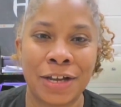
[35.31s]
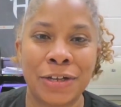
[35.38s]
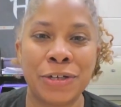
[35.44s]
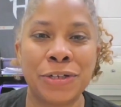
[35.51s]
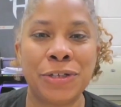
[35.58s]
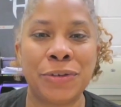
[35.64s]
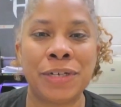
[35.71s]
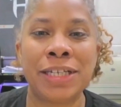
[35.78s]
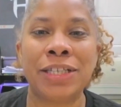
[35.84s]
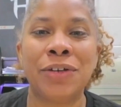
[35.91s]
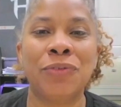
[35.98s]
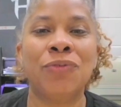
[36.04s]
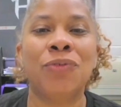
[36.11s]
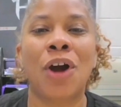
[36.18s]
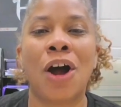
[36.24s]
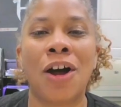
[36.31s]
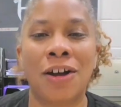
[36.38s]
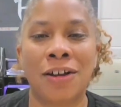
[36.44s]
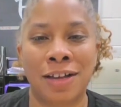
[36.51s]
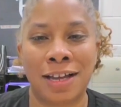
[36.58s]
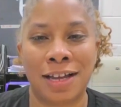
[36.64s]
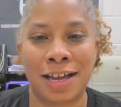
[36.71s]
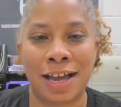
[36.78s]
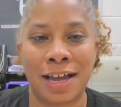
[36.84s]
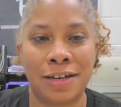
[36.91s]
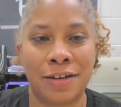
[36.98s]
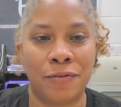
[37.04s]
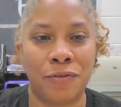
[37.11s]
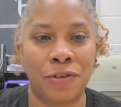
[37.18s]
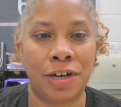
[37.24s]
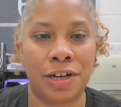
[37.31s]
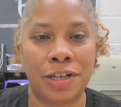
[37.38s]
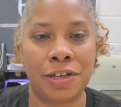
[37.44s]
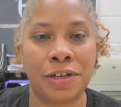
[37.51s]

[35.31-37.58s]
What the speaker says: You're doing the wrong kind of work.